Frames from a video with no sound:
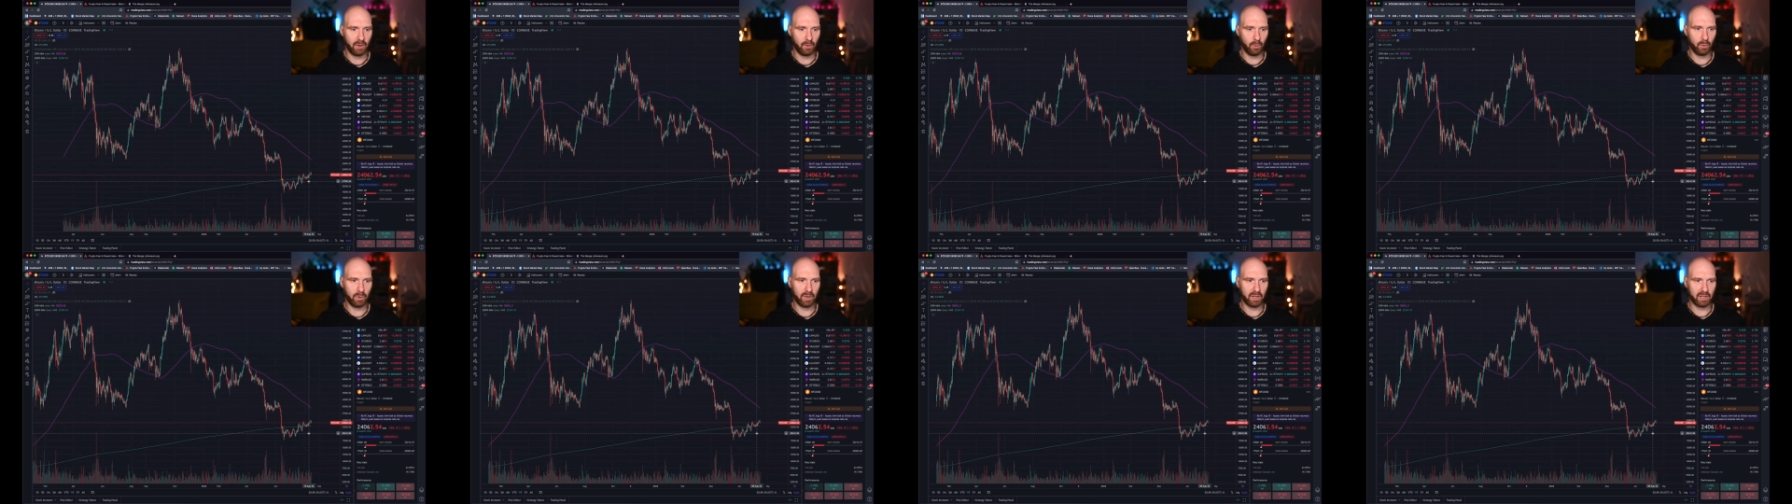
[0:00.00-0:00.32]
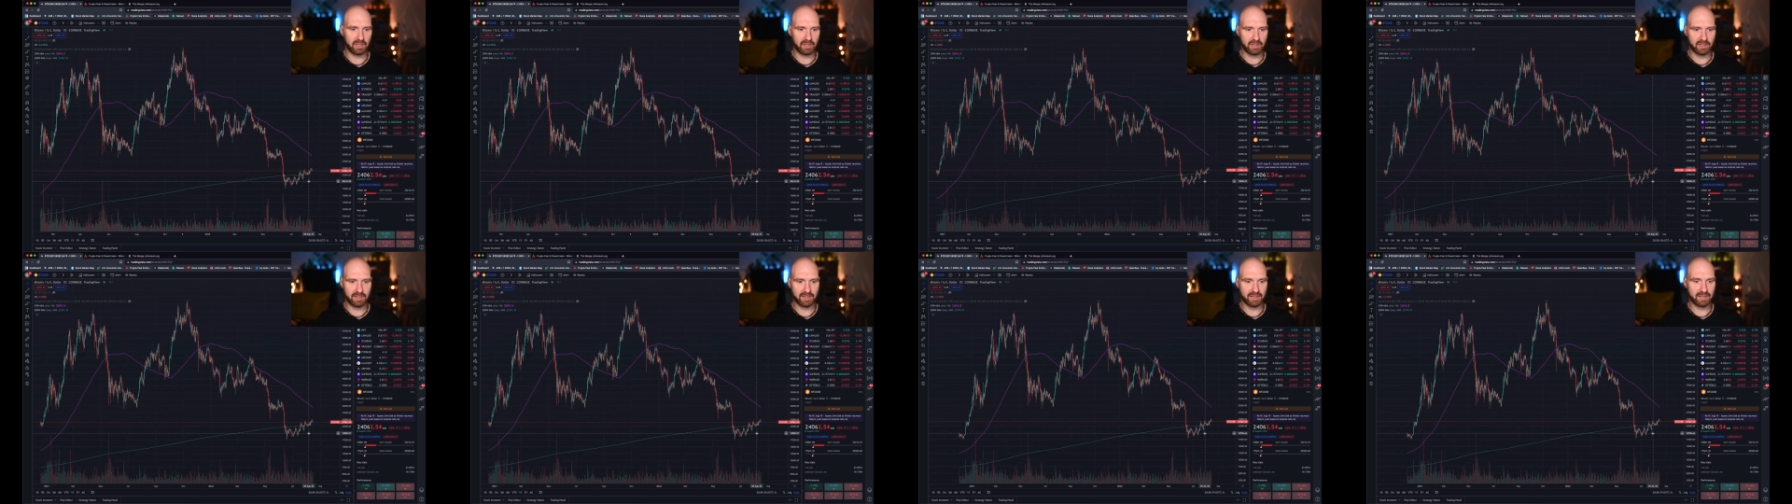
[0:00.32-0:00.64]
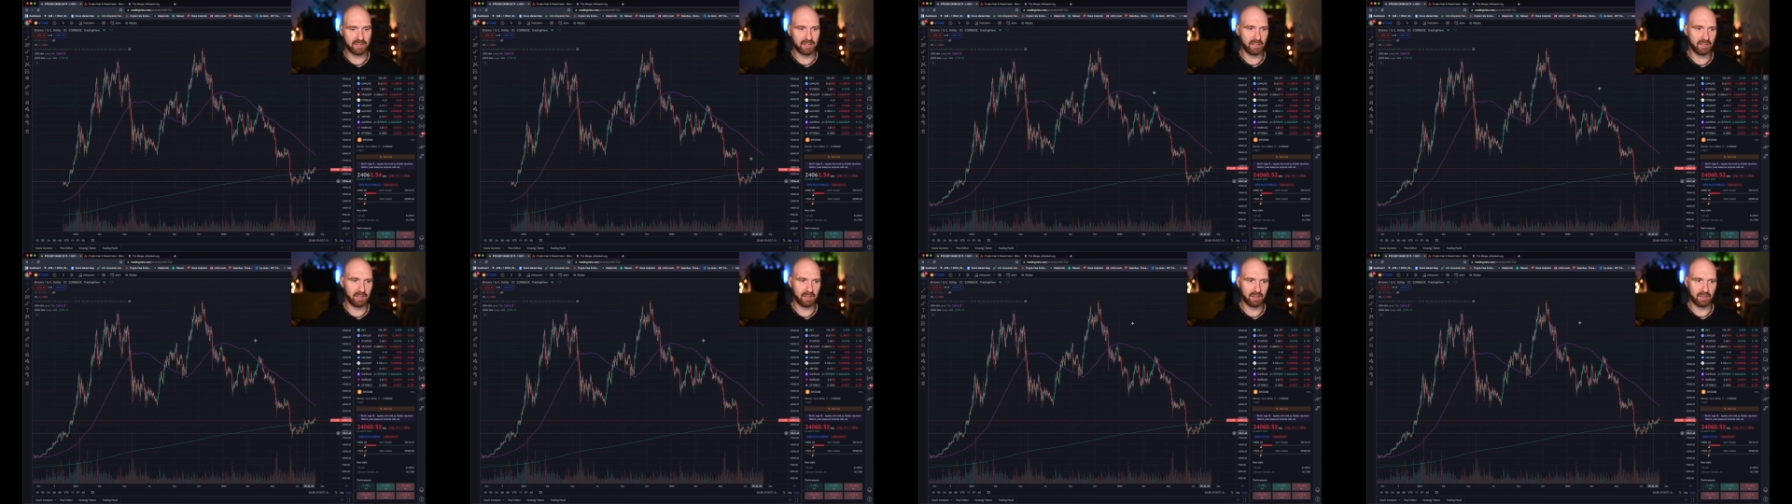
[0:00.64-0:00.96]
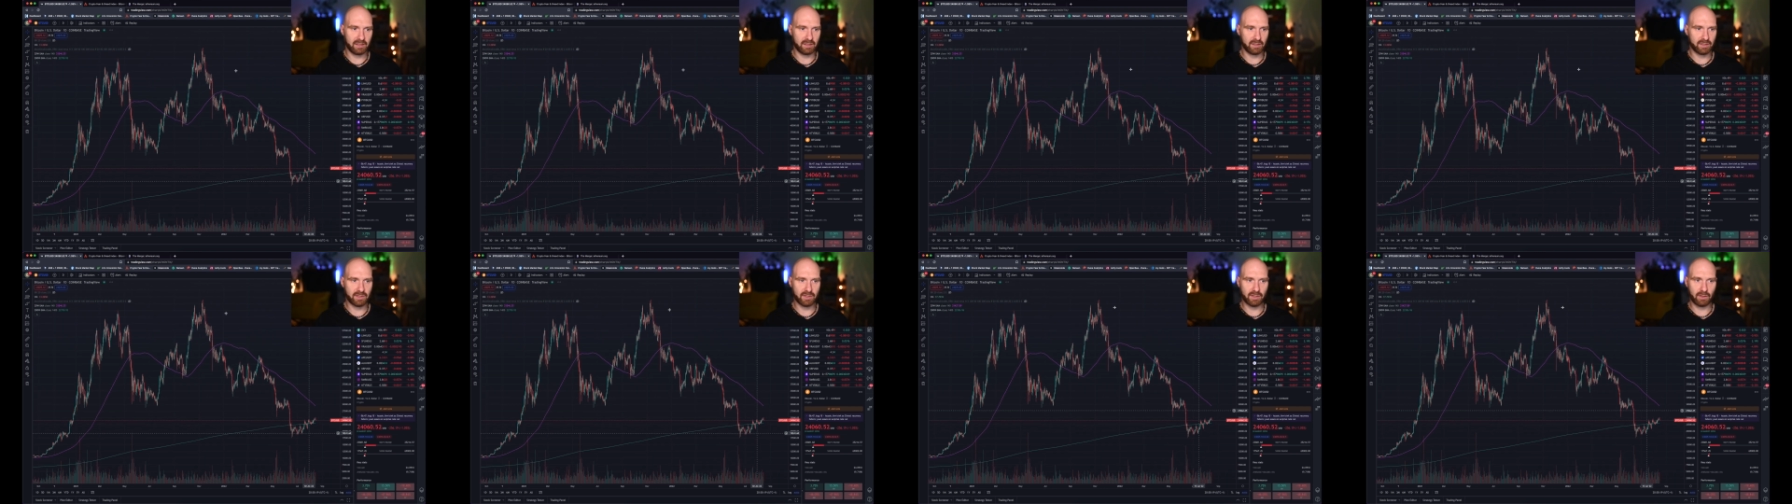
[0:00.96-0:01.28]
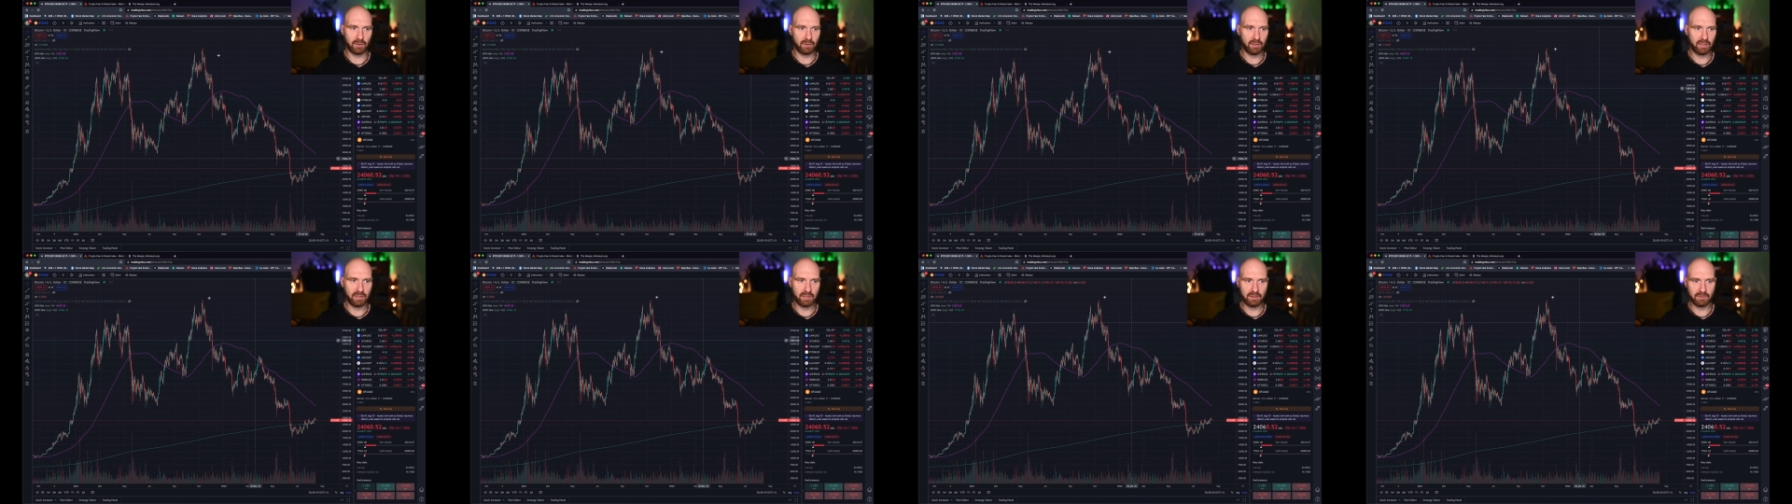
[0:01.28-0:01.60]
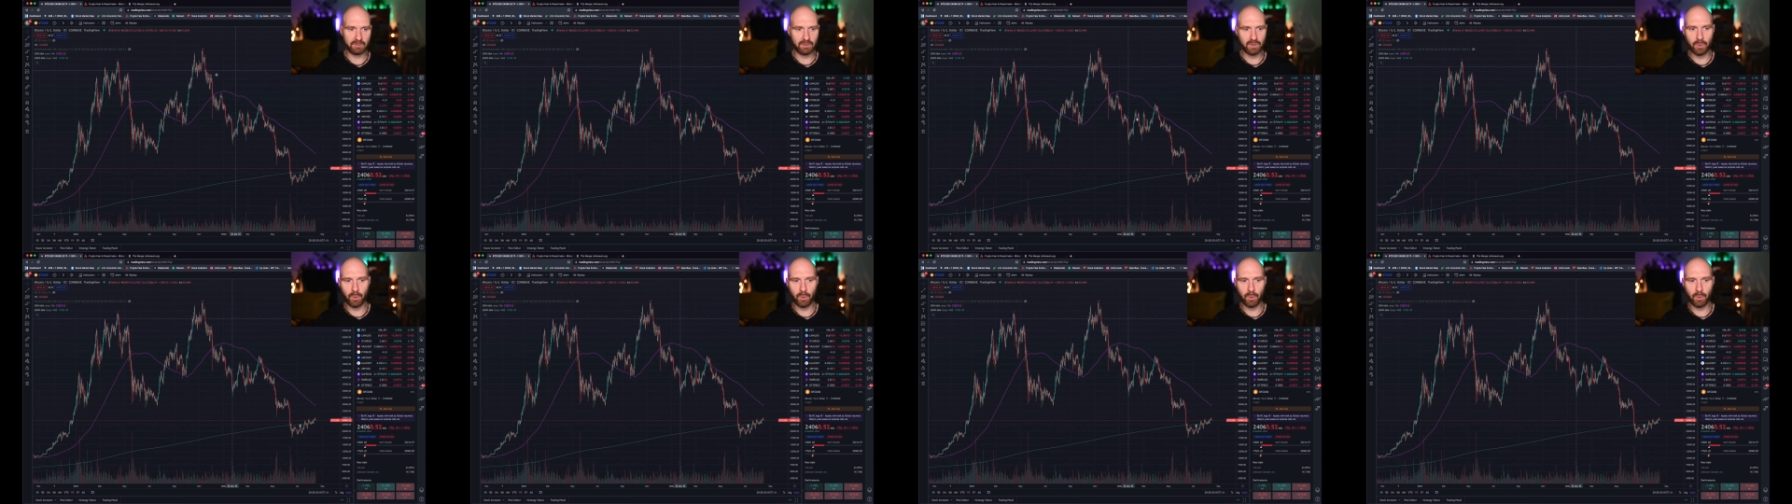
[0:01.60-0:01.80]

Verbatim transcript: we are still solid